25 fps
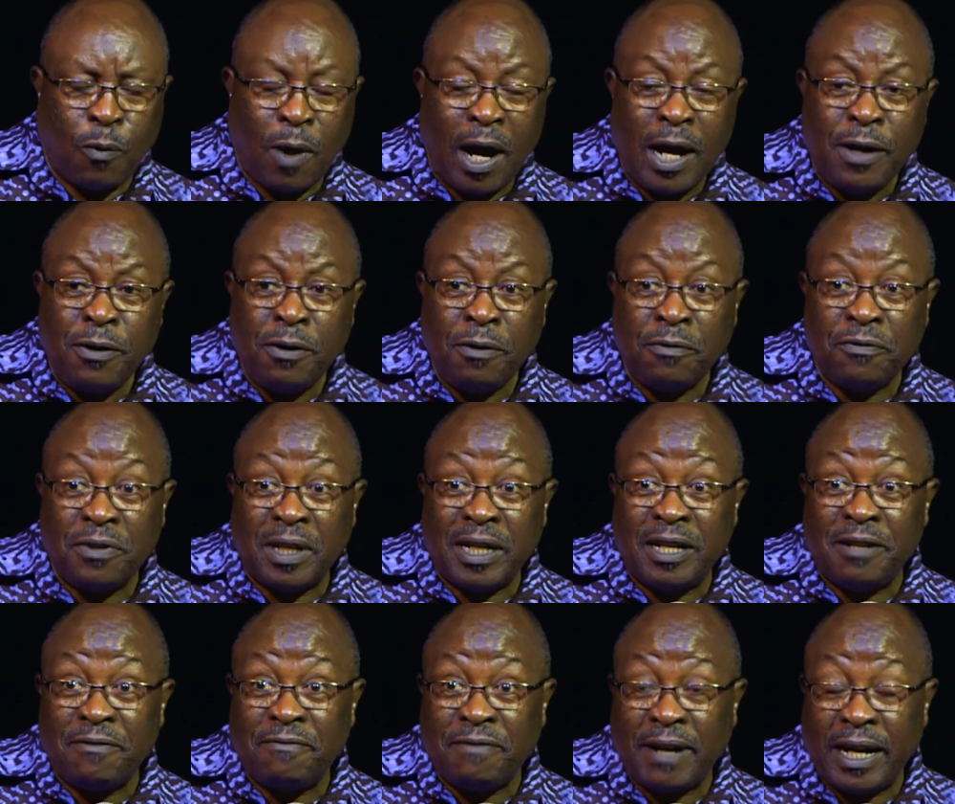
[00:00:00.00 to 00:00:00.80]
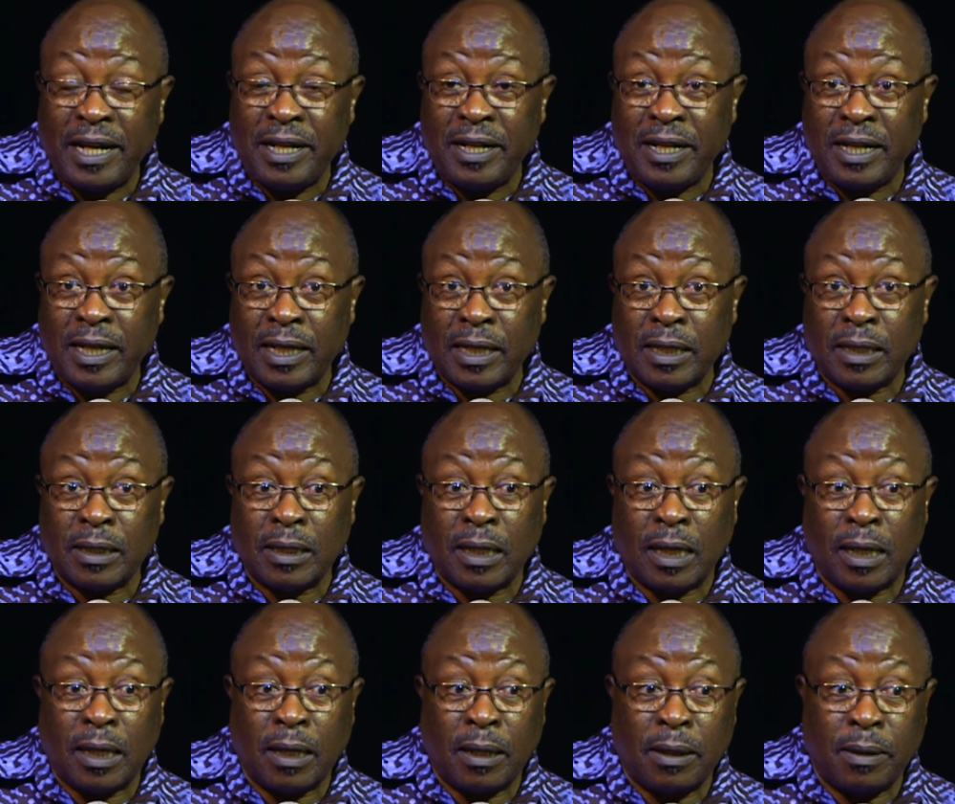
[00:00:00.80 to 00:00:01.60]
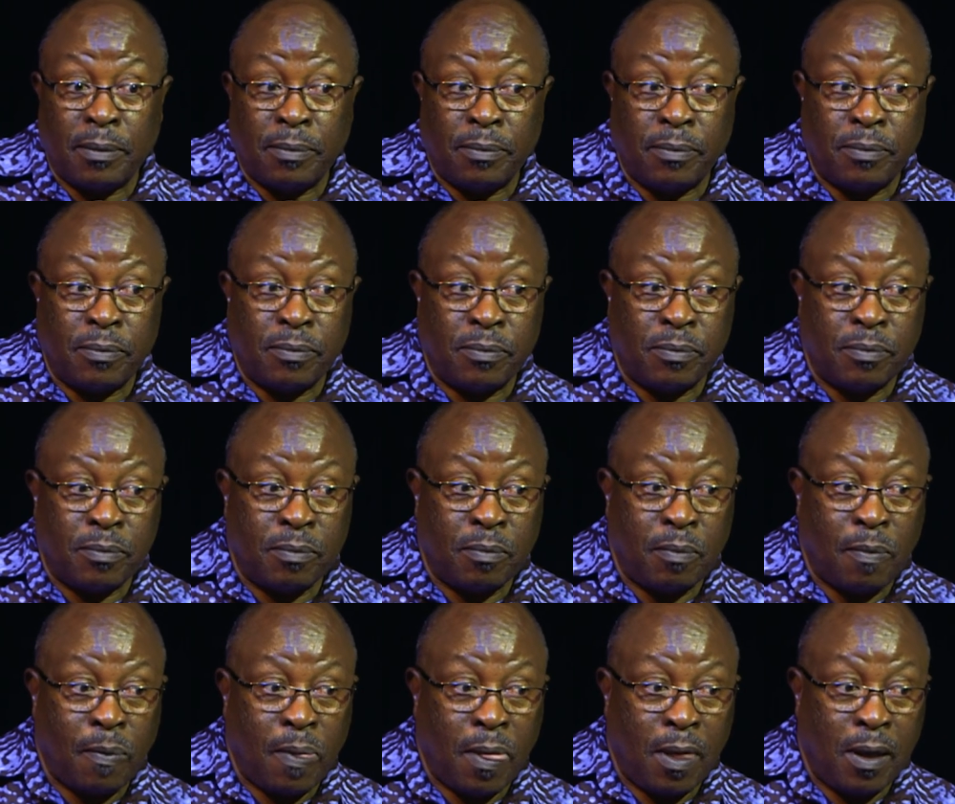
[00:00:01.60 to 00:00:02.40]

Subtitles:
One of the defining